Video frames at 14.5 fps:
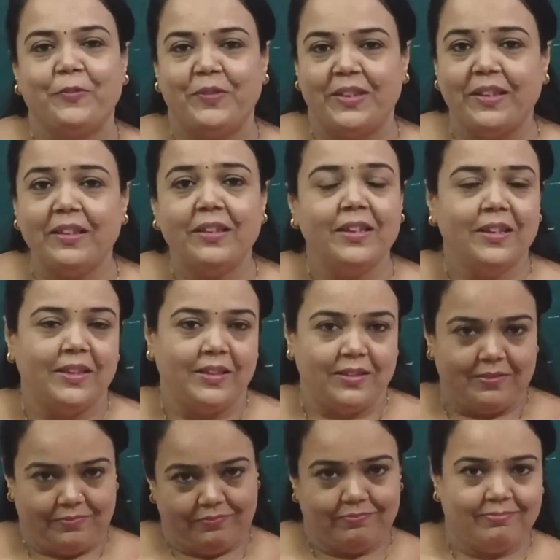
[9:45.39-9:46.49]
the
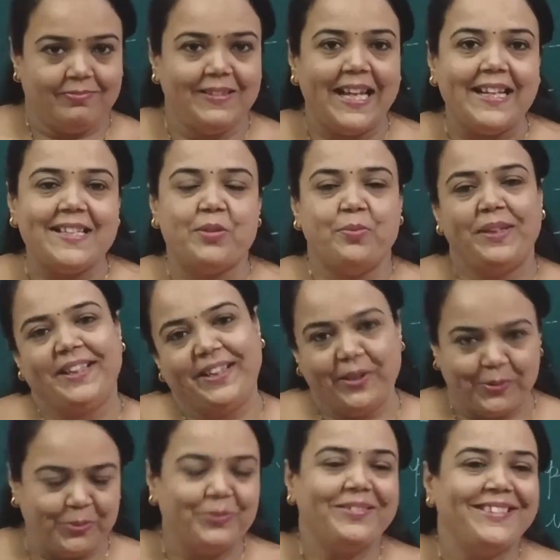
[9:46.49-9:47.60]
next video.
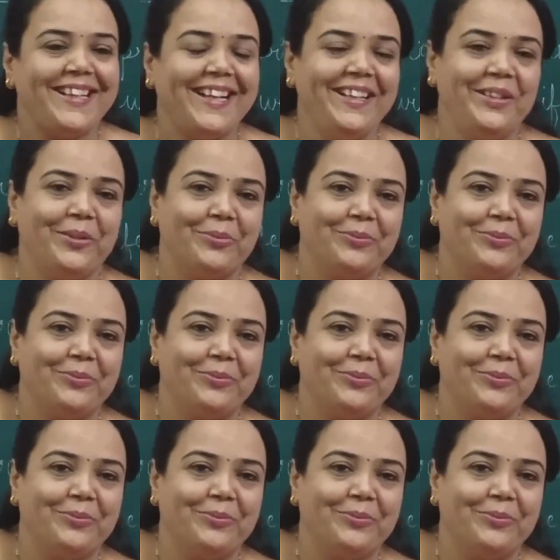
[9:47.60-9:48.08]
Thank you.